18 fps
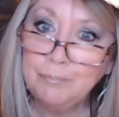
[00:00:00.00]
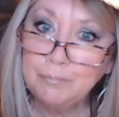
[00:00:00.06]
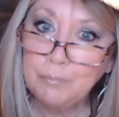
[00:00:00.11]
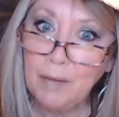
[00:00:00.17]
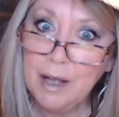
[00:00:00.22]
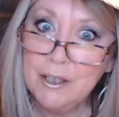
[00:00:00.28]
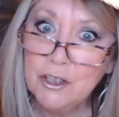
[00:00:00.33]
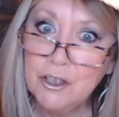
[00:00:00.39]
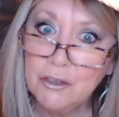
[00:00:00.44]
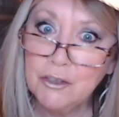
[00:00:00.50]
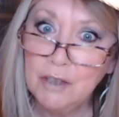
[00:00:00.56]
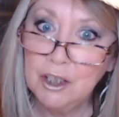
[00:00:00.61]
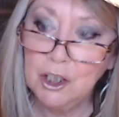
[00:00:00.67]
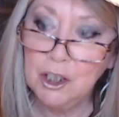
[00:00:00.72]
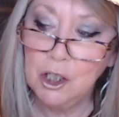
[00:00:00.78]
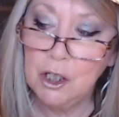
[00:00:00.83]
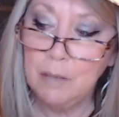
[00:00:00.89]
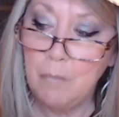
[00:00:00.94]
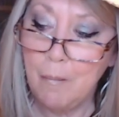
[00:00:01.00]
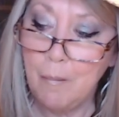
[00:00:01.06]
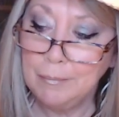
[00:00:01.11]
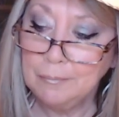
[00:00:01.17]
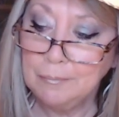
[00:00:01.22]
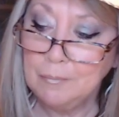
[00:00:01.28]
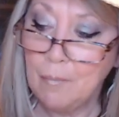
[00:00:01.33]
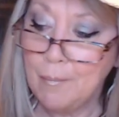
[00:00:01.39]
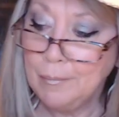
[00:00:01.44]
That is really good.
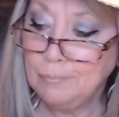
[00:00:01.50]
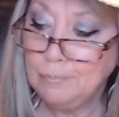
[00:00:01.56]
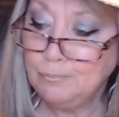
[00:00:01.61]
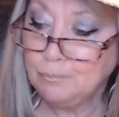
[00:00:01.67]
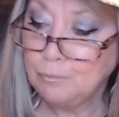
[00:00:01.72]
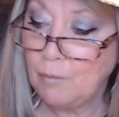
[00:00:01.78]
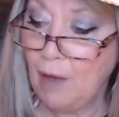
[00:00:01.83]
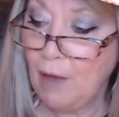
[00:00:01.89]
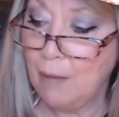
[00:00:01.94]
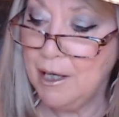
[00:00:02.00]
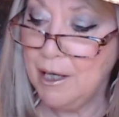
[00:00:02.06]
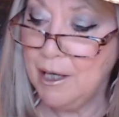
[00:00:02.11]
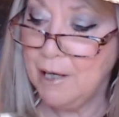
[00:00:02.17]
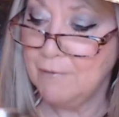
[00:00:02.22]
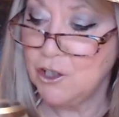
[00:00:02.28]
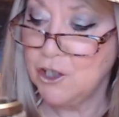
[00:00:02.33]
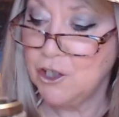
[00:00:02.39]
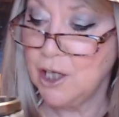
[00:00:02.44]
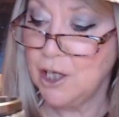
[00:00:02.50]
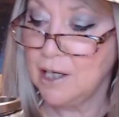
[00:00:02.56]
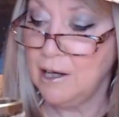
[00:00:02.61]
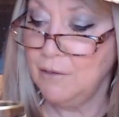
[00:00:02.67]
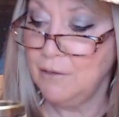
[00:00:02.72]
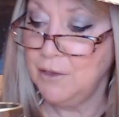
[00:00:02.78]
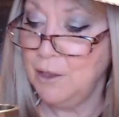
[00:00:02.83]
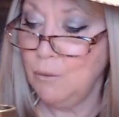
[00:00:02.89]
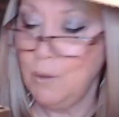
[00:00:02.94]
I might have to check
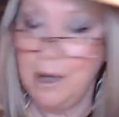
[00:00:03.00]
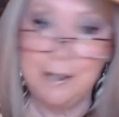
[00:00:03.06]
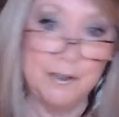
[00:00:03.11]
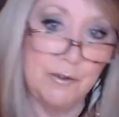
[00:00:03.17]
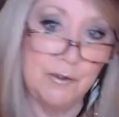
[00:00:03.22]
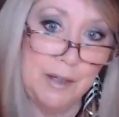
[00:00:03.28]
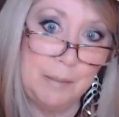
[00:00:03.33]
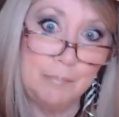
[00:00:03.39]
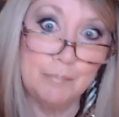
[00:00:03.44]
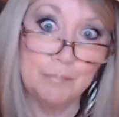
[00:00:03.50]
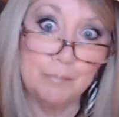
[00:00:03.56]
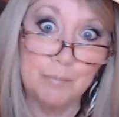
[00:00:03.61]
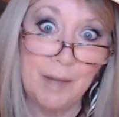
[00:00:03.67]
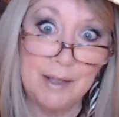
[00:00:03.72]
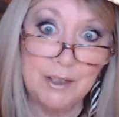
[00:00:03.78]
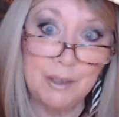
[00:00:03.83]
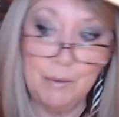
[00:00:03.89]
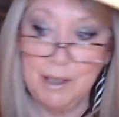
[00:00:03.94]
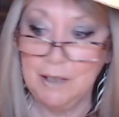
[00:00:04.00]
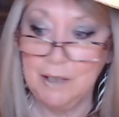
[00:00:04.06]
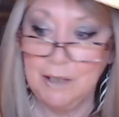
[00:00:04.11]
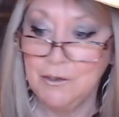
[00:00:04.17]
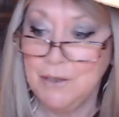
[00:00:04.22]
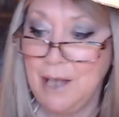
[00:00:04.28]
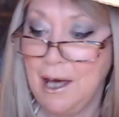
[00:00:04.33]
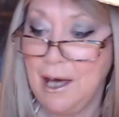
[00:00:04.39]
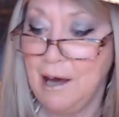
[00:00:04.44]
out their winery, see what
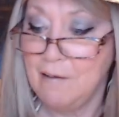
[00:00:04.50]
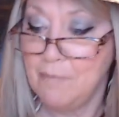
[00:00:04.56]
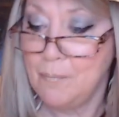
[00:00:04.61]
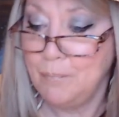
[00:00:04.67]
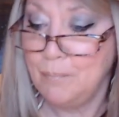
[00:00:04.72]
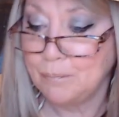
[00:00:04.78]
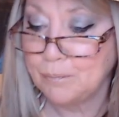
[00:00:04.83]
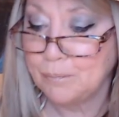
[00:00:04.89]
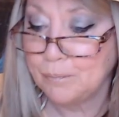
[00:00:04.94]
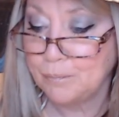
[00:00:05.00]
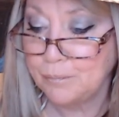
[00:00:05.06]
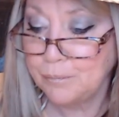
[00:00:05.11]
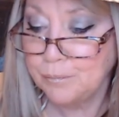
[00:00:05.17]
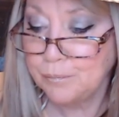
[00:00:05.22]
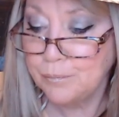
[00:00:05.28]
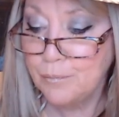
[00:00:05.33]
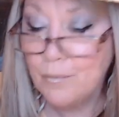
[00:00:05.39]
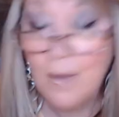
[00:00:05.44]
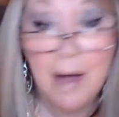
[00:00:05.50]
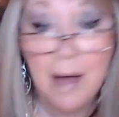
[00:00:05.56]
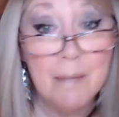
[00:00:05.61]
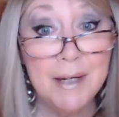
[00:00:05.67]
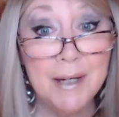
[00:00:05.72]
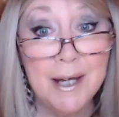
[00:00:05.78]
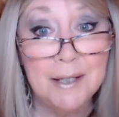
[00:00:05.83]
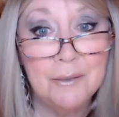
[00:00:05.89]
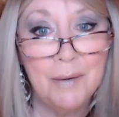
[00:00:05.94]
else they have.
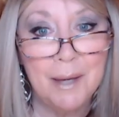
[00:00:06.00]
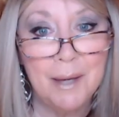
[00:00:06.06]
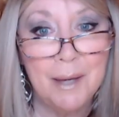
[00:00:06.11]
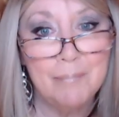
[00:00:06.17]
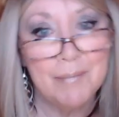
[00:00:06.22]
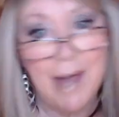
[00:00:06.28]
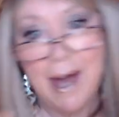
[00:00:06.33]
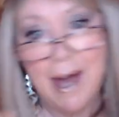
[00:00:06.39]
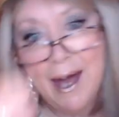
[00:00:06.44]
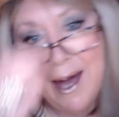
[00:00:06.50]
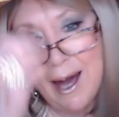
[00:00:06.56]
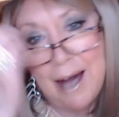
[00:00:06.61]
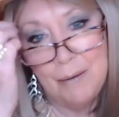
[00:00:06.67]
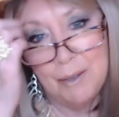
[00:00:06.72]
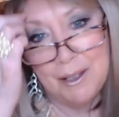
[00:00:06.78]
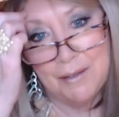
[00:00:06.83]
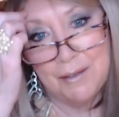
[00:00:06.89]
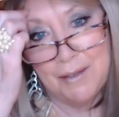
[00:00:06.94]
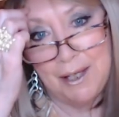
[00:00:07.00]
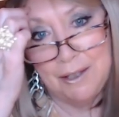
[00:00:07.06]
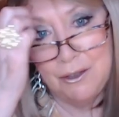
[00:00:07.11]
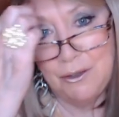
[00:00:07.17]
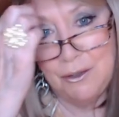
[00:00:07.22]
But anyway, I want to thank you